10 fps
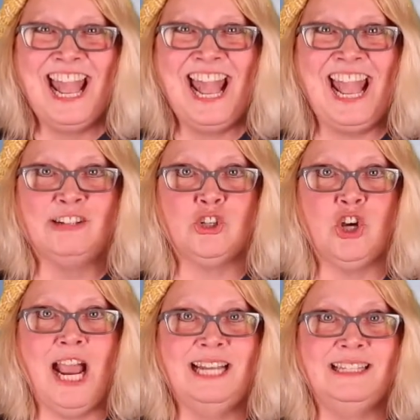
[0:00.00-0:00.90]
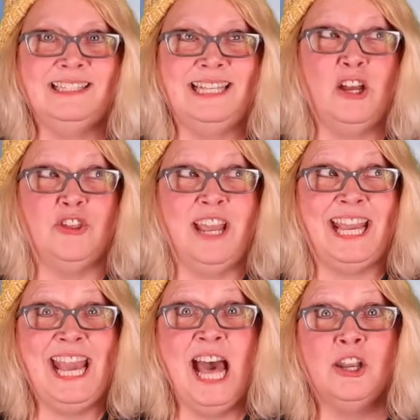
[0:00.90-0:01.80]
and try to see on the
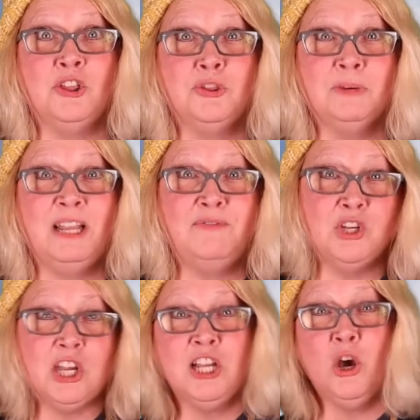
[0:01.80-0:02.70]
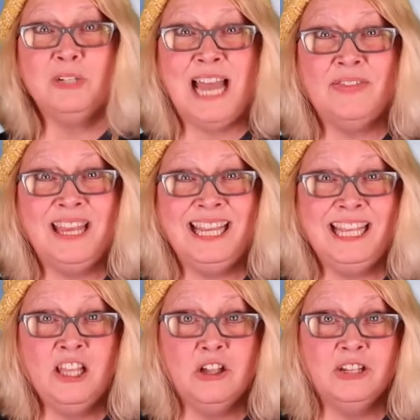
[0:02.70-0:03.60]
count of 3 if you can go down the
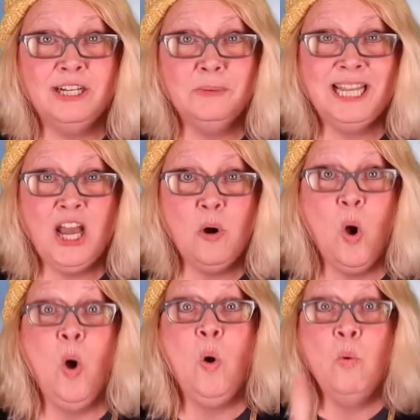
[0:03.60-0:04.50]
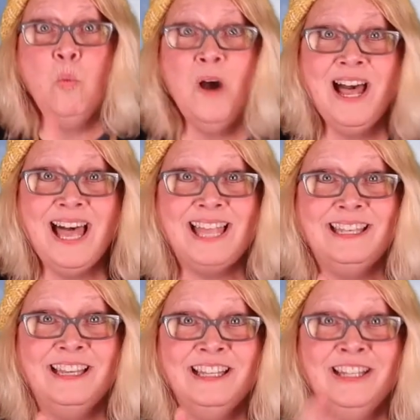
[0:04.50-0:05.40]
hill. Here we go.
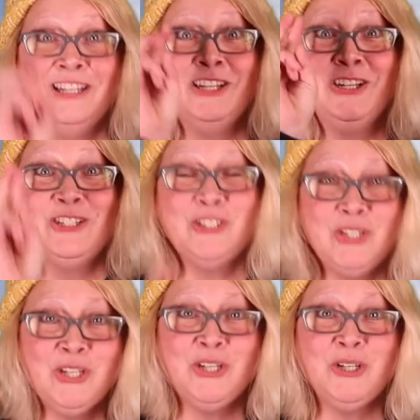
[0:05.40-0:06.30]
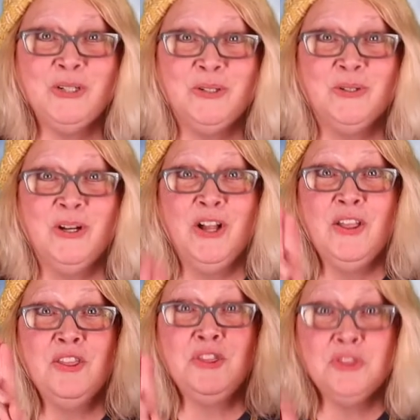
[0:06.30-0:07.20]
1, 2,
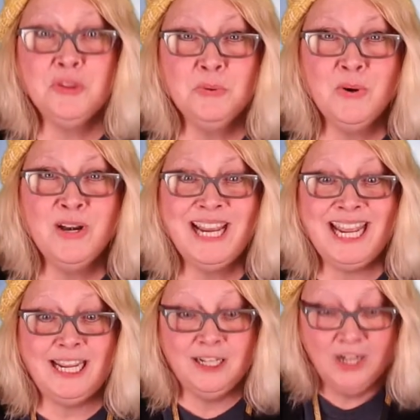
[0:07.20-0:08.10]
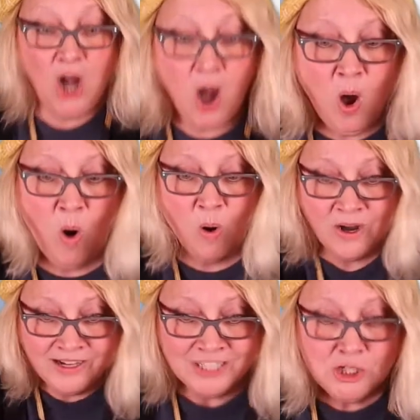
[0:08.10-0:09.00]
3.
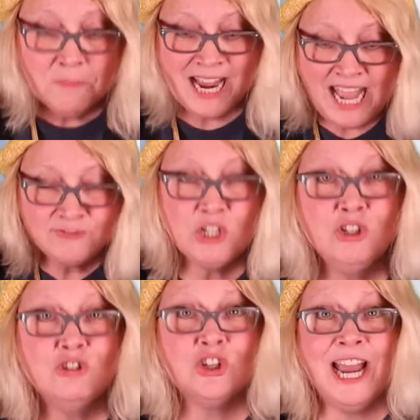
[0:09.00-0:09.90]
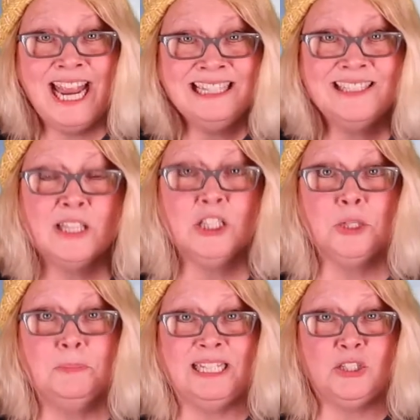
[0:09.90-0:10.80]
Oh, you might have to use your hands a
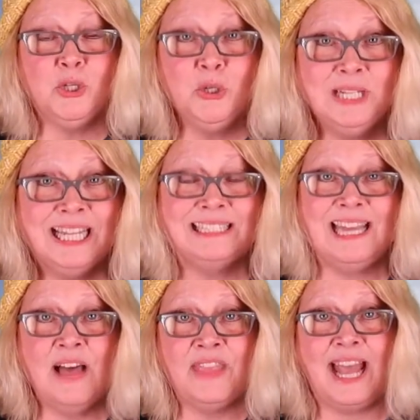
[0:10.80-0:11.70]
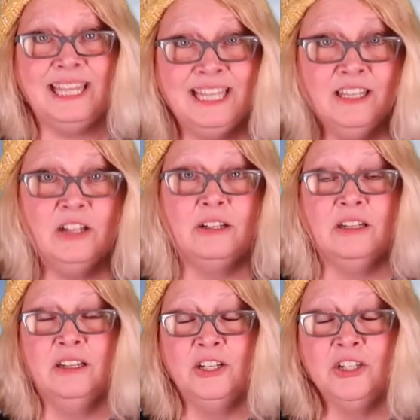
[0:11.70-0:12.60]
little bit too to get down that
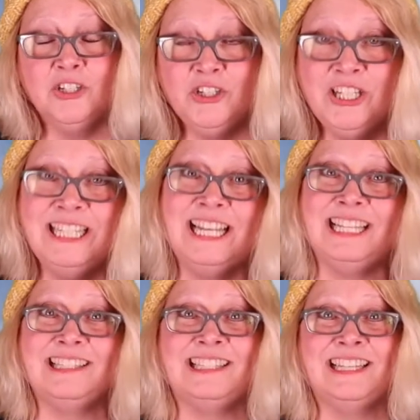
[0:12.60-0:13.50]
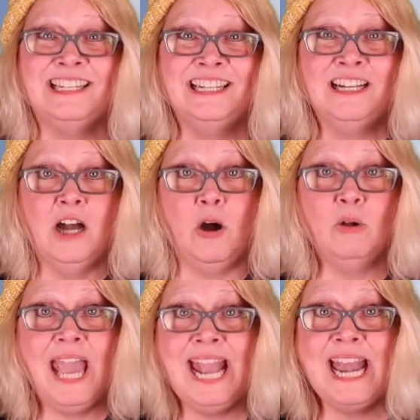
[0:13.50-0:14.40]
hill. Goodness.
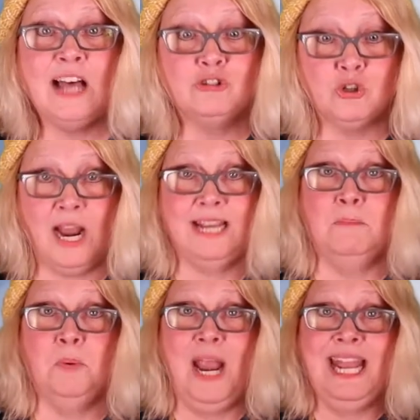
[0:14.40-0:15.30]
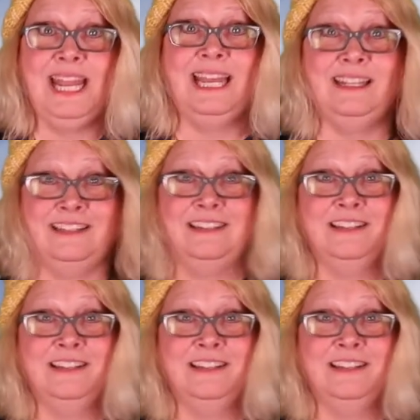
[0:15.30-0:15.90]
Okay, now try to break it.